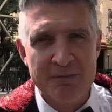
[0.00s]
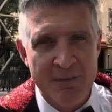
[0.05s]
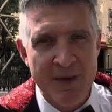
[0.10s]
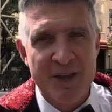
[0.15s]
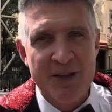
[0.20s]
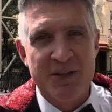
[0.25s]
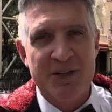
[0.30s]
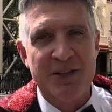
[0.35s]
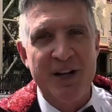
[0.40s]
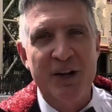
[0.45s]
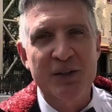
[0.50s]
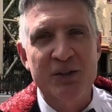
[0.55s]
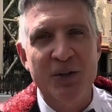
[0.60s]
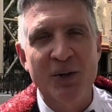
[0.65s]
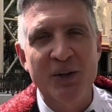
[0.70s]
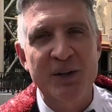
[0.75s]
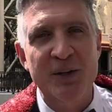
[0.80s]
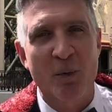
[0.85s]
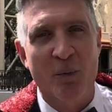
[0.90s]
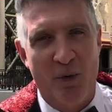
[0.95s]
stay
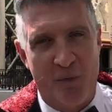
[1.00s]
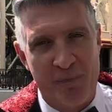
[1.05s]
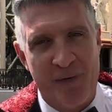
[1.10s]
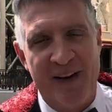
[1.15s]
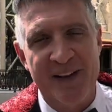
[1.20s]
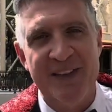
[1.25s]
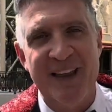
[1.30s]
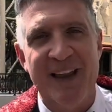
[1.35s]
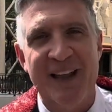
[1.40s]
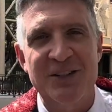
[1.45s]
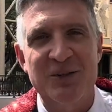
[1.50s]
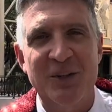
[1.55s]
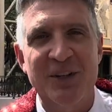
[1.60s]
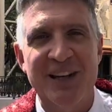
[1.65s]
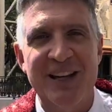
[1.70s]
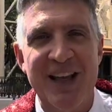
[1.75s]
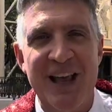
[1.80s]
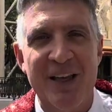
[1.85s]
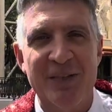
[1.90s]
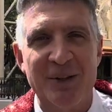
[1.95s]
tuned, and we'll find the answer
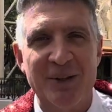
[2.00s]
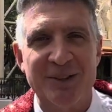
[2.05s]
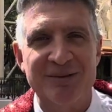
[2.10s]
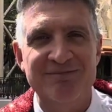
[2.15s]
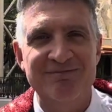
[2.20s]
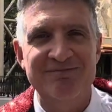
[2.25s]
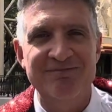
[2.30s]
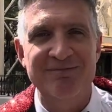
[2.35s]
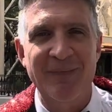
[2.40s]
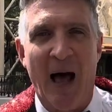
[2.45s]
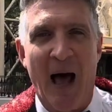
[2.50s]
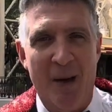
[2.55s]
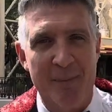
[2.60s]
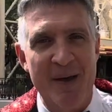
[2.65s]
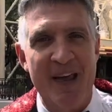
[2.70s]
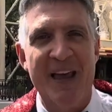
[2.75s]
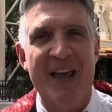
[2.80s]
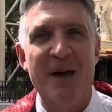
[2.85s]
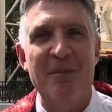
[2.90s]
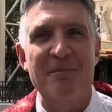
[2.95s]
together. I'm Mayhem